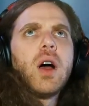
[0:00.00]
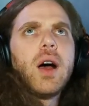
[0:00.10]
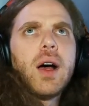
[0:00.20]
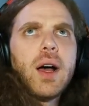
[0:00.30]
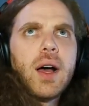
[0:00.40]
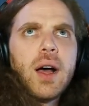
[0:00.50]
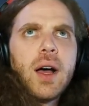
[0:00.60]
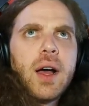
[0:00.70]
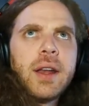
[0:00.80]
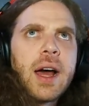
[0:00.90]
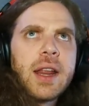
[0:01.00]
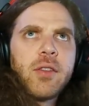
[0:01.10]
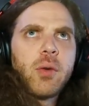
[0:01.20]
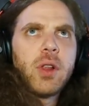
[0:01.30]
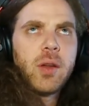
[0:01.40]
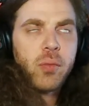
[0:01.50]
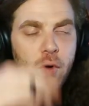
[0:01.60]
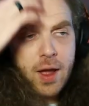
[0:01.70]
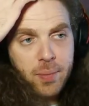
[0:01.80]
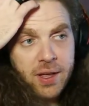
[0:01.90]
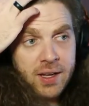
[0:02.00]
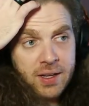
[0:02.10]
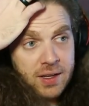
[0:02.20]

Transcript: Not even really prepping.